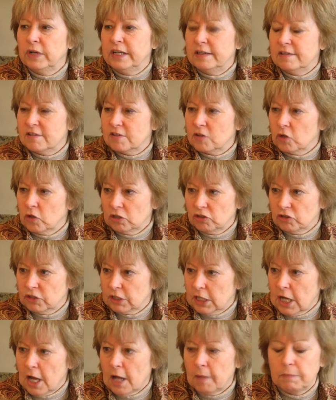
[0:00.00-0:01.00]
research
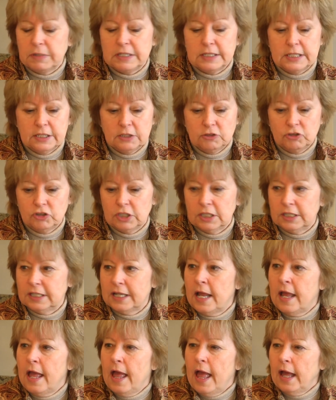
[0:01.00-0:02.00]
the competition,
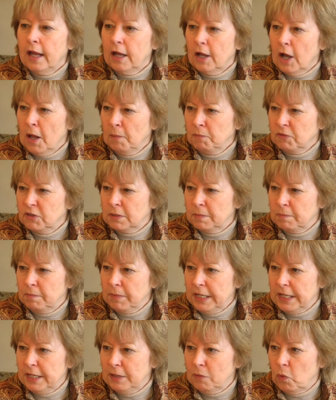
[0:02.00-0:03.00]
mm-hmm. and come to
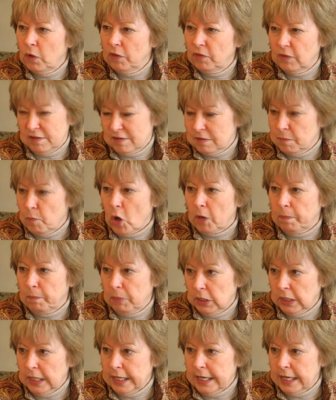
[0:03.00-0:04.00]
me with a smart
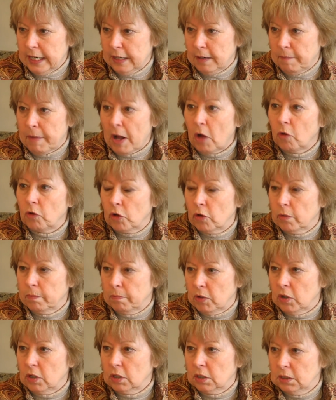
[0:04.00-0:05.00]
plan about your
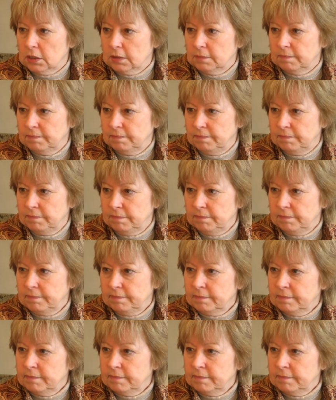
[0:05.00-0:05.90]
book. Right.